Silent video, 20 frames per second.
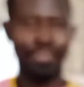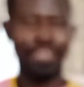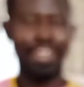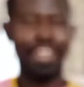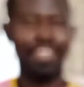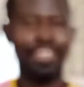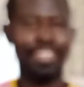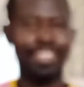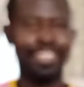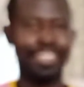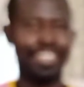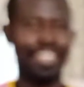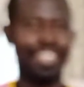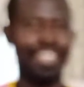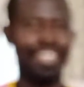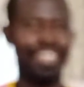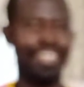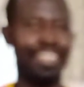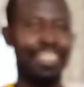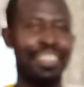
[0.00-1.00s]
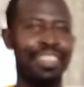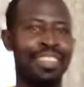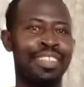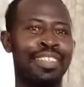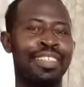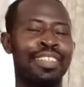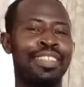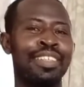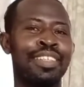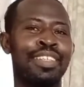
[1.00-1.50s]
RSK,
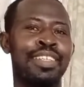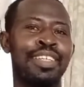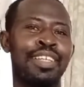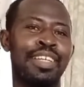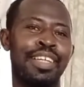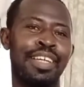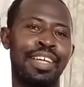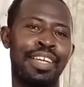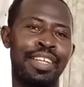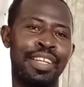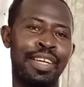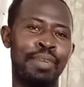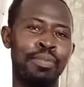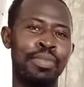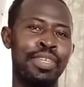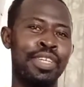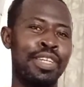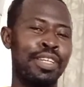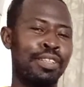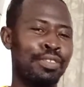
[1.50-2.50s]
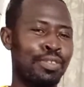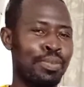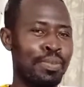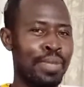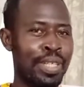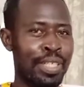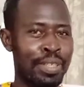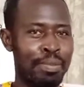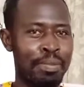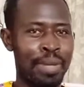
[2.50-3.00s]
and I'm here to
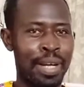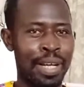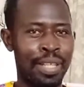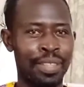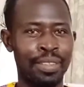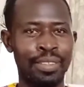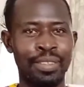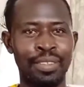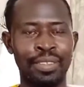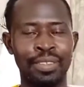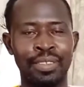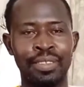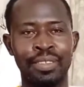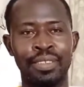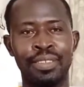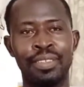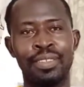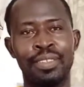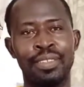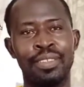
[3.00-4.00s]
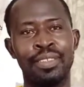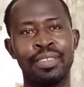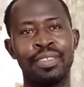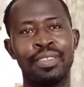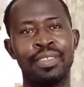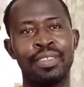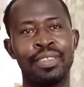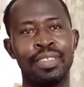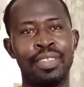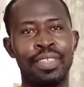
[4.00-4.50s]
make maths
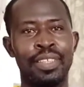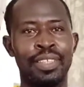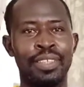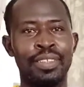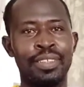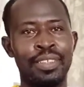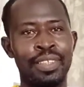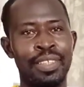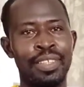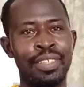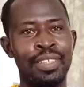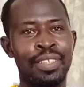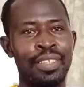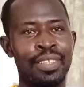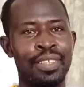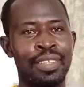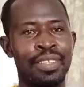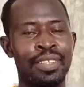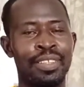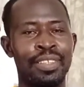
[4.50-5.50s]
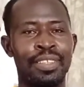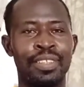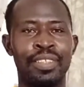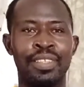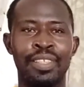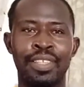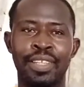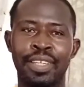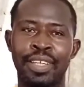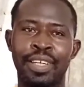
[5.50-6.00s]
easy
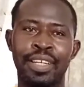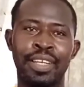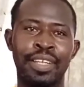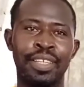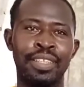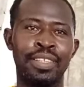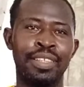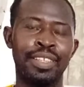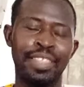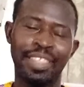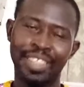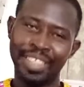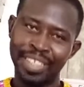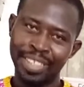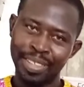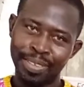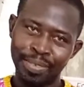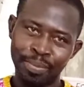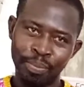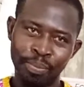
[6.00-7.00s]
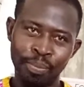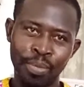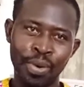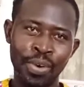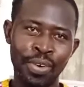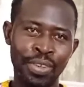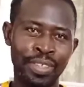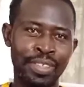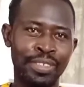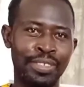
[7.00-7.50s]
and
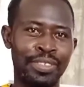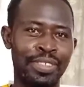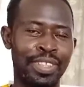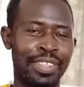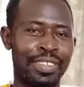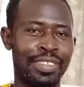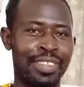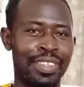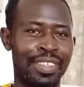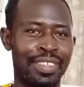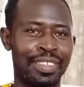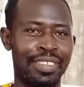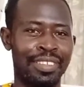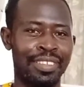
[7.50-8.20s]
more interesting.